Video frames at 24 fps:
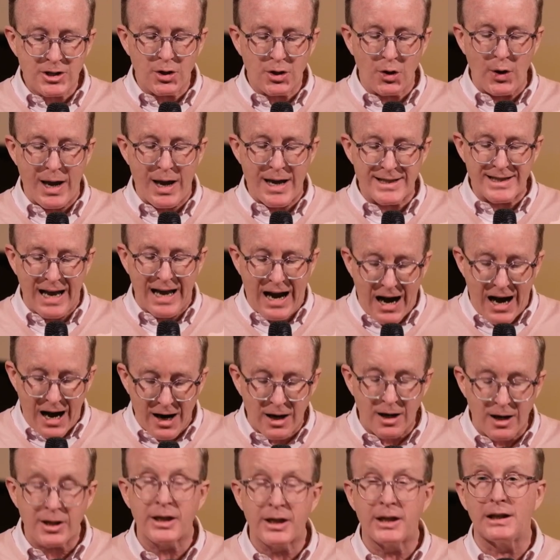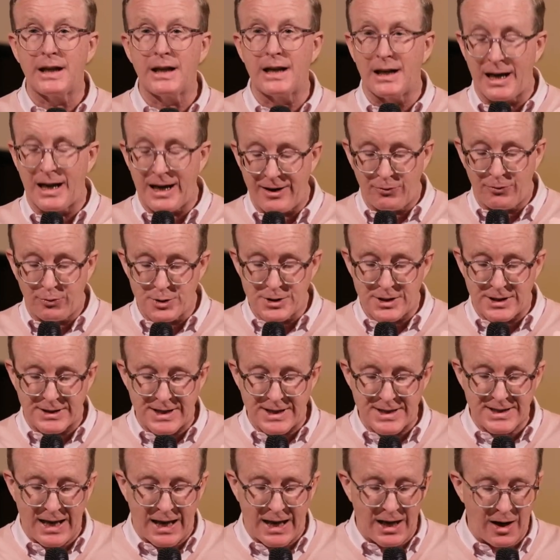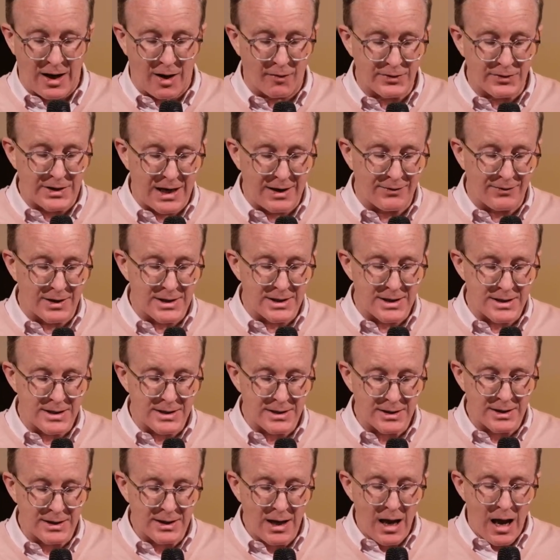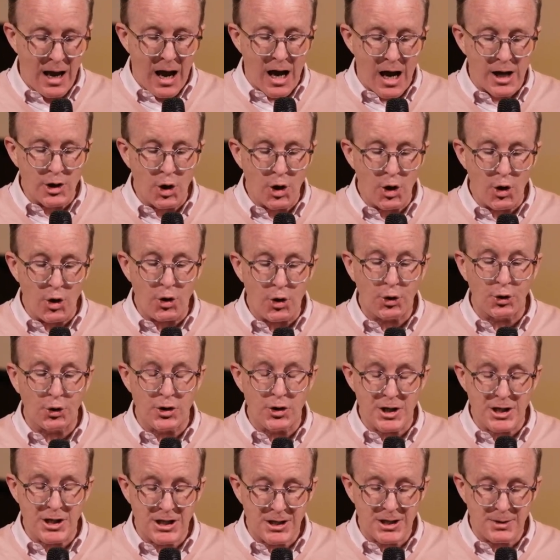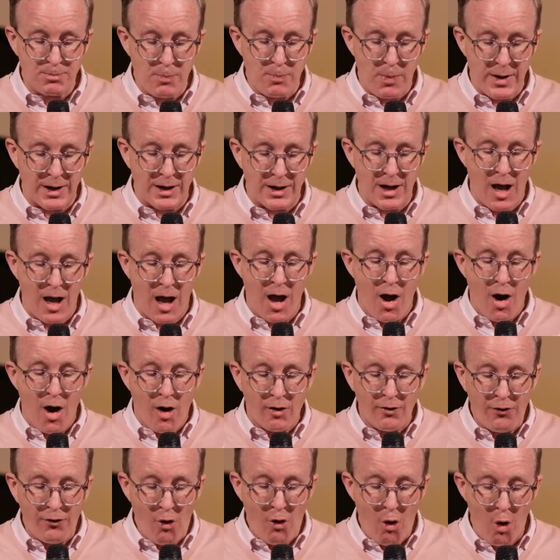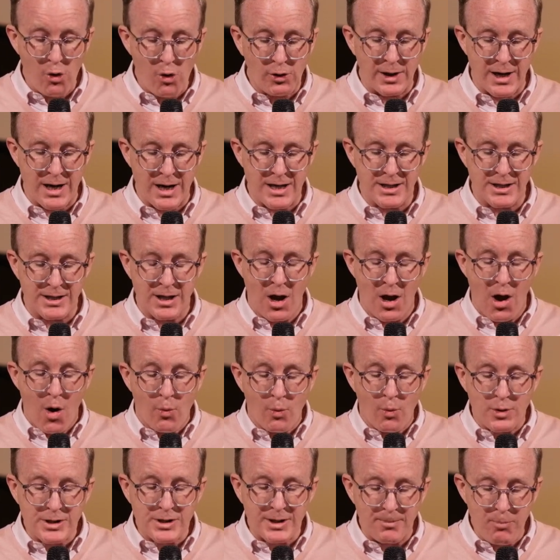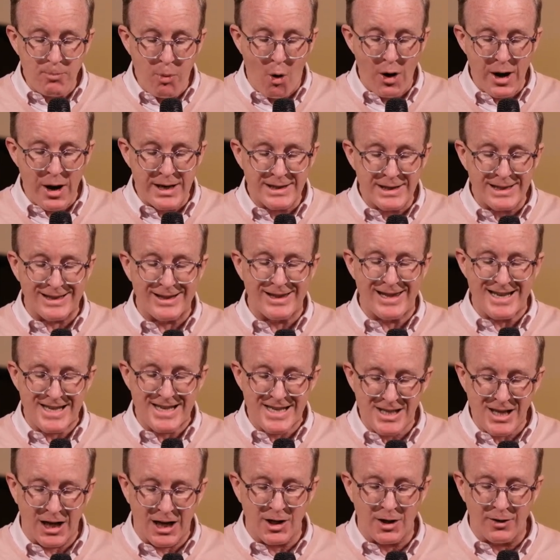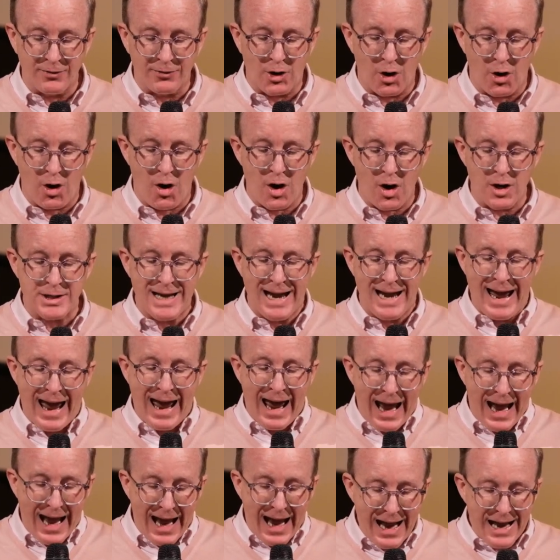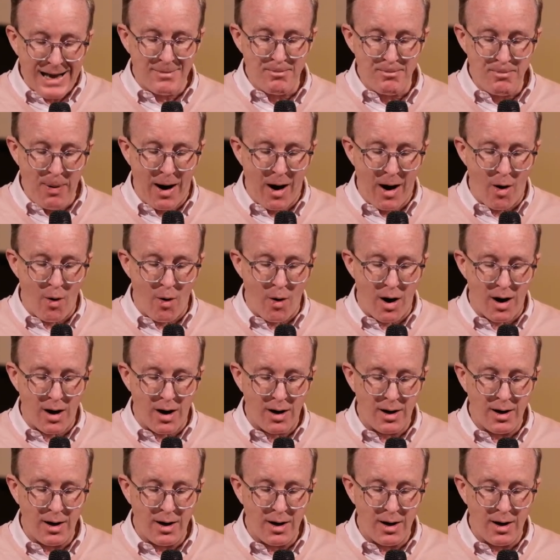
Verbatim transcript: his earthly life, was a descendant of David and who through the Spirit of holiness was appointed the Son of God in power